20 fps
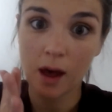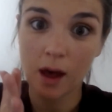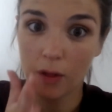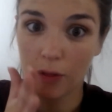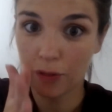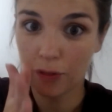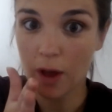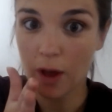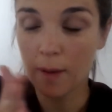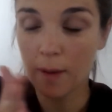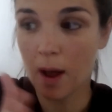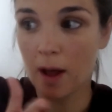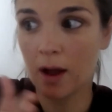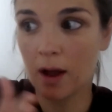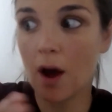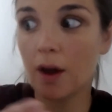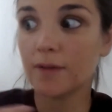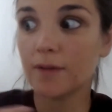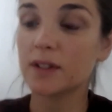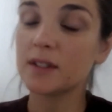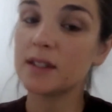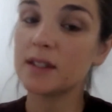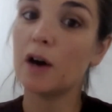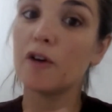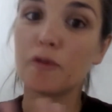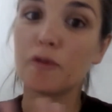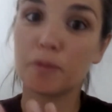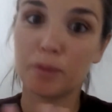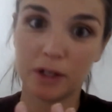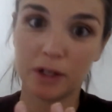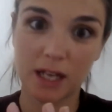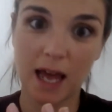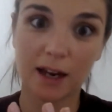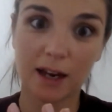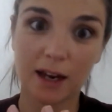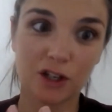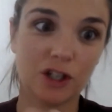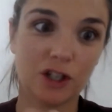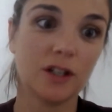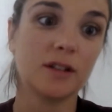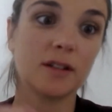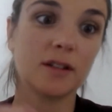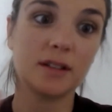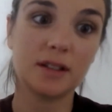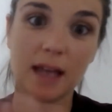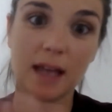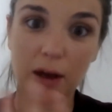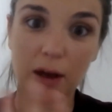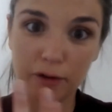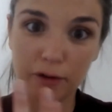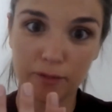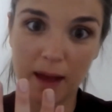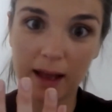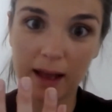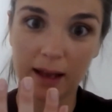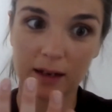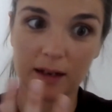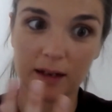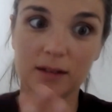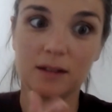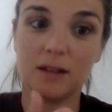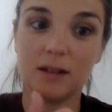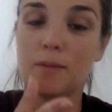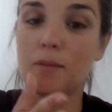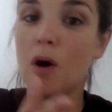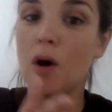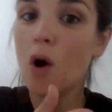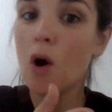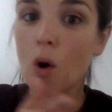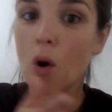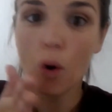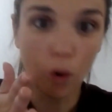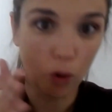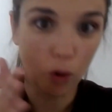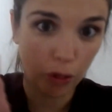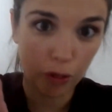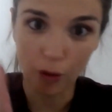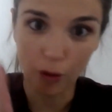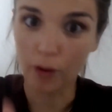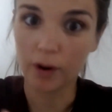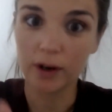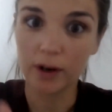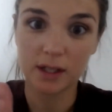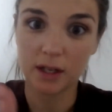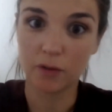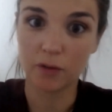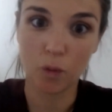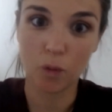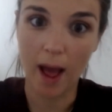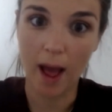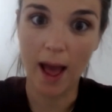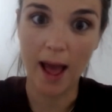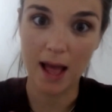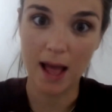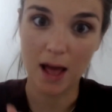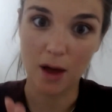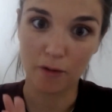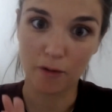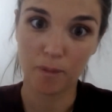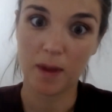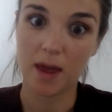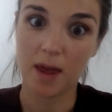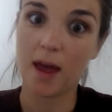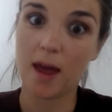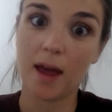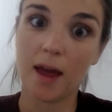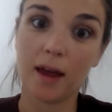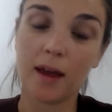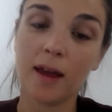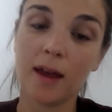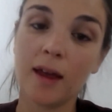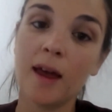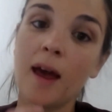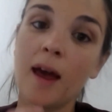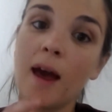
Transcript: a, a kind of self protection, self mechanism, authoritative way of being.